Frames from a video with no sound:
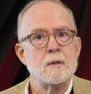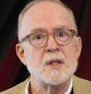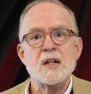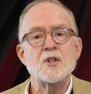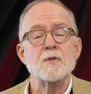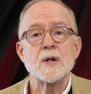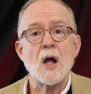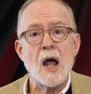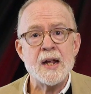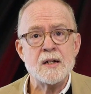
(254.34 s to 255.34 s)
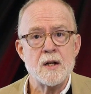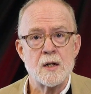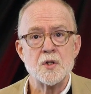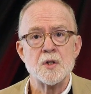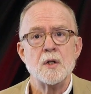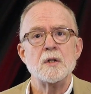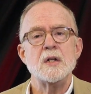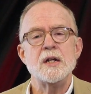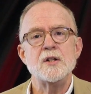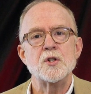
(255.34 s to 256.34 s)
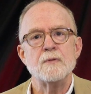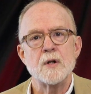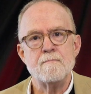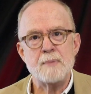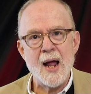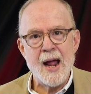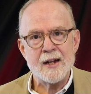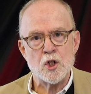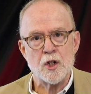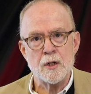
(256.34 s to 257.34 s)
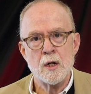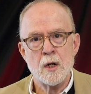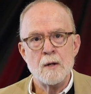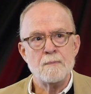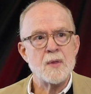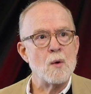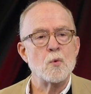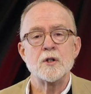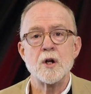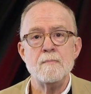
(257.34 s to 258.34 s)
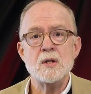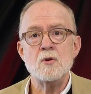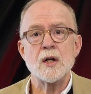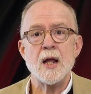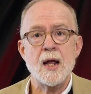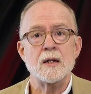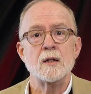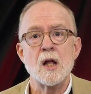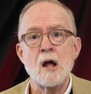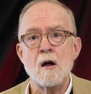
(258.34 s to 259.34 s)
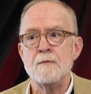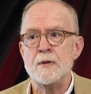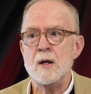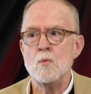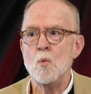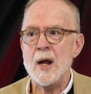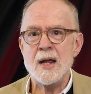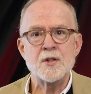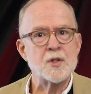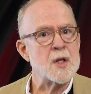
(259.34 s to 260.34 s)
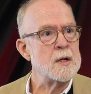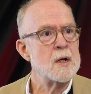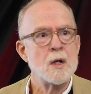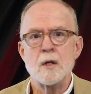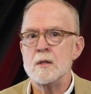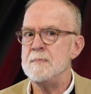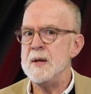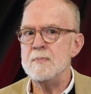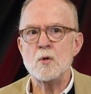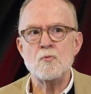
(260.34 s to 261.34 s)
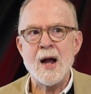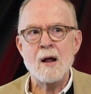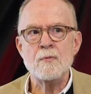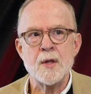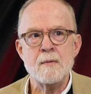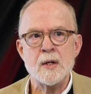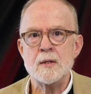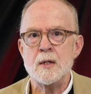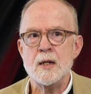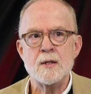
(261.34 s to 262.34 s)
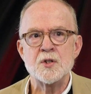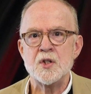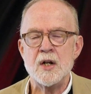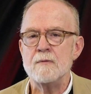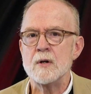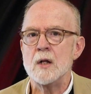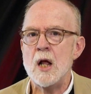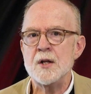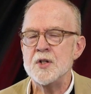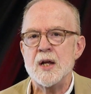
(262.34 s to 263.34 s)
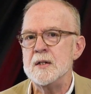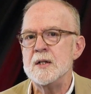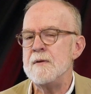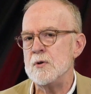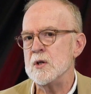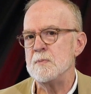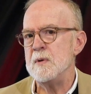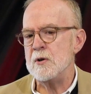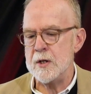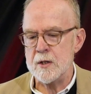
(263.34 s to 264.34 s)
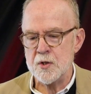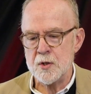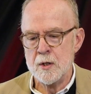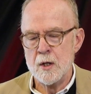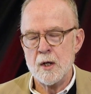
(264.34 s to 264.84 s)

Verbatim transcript: deeds of kindness, deeds of compassion that would communicate love in ways that the people around them in, in the city of Colossae had never experienced.